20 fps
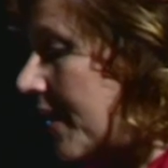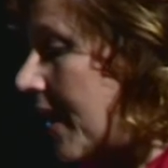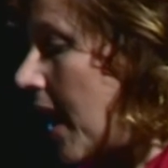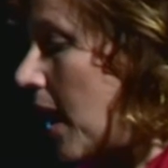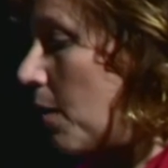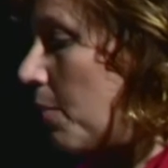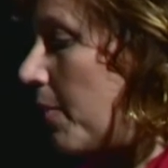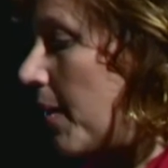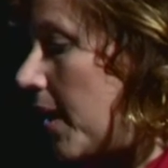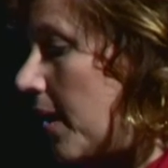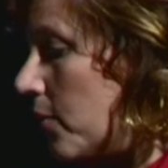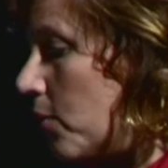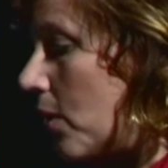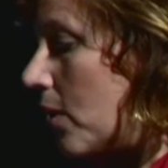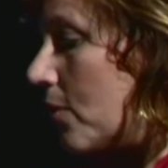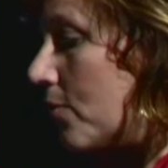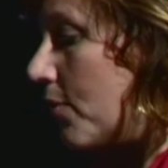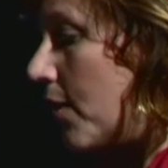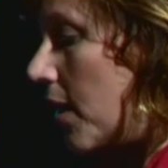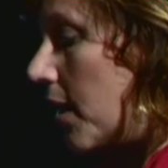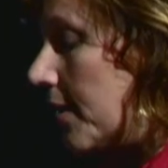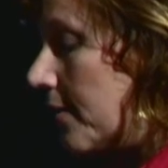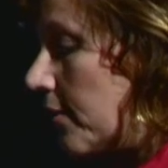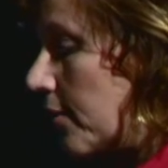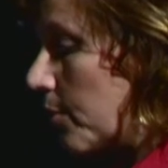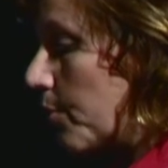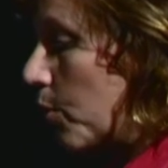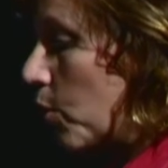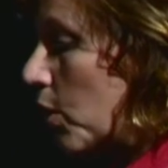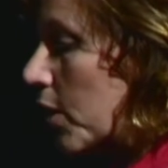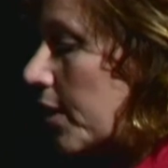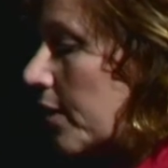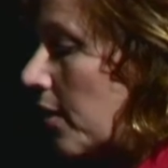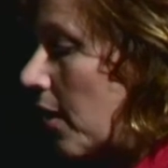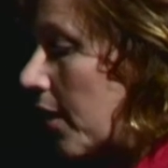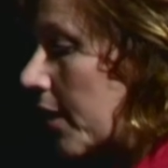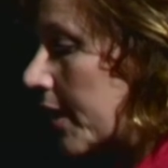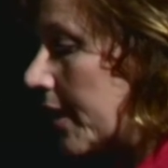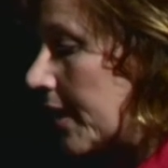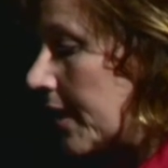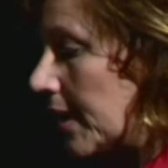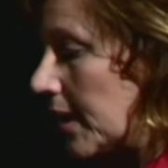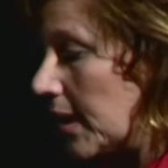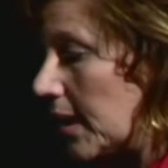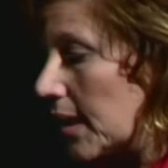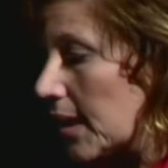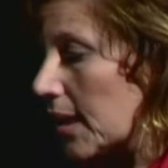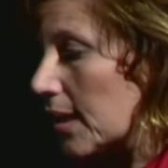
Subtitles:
help and support targeting